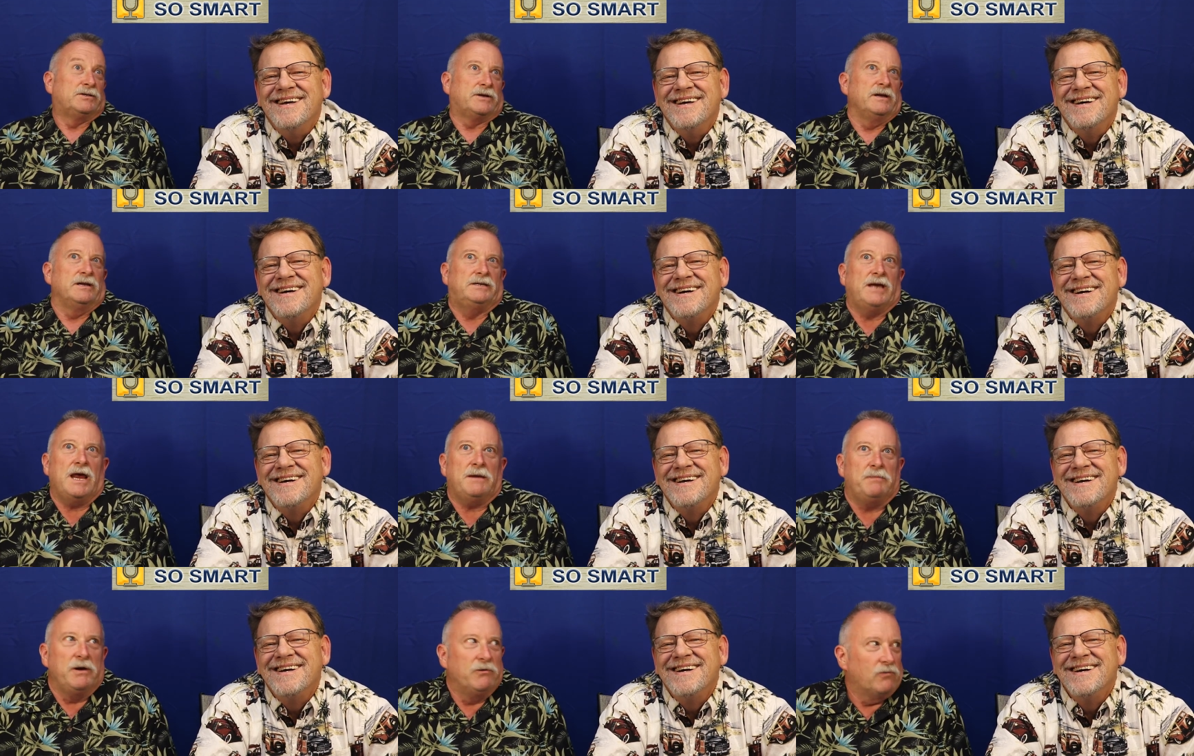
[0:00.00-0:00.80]
Speaker 1: It's gonna
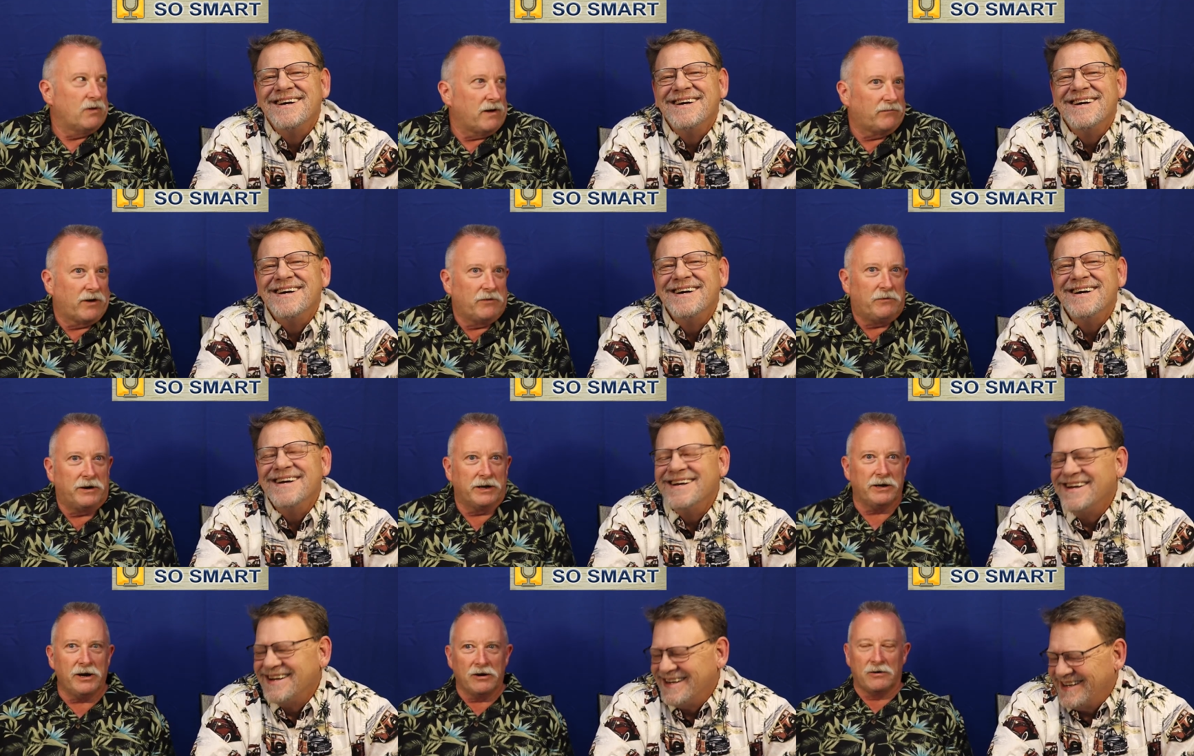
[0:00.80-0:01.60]
take me wherever I
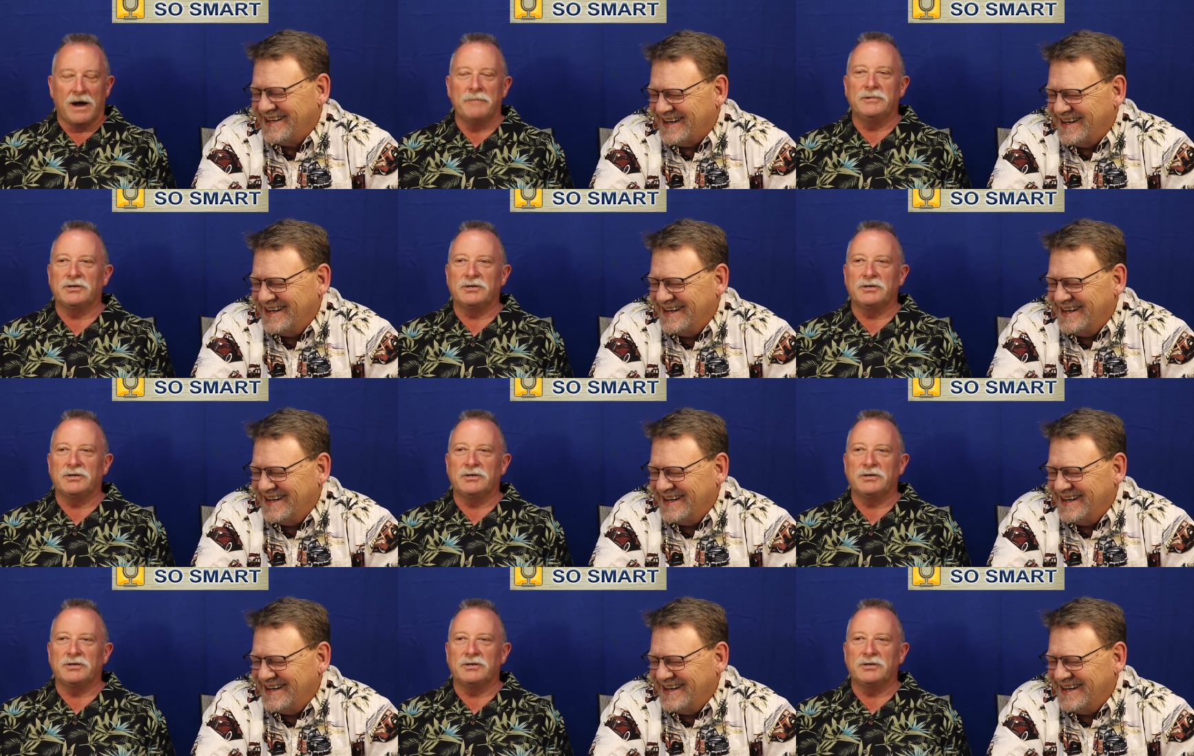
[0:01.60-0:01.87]
want to go.